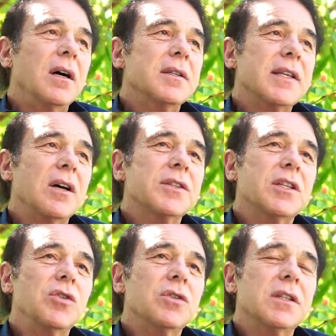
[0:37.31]
Cells
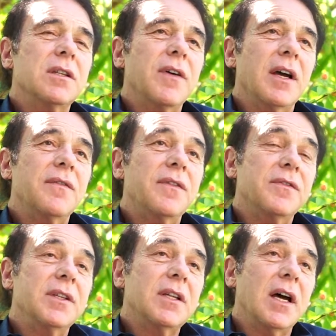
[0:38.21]
can usually divide
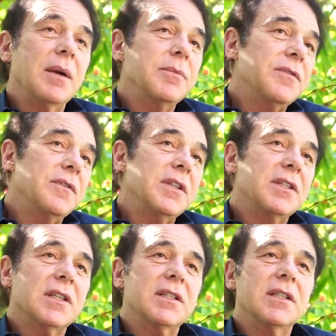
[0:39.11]
50 times, 50,
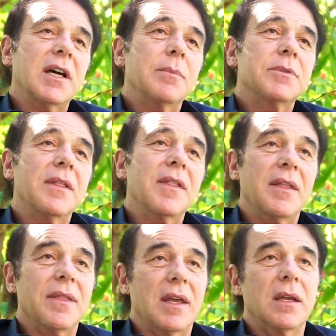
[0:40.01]
60 times, and
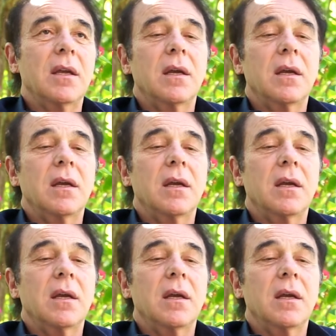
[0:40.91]
then they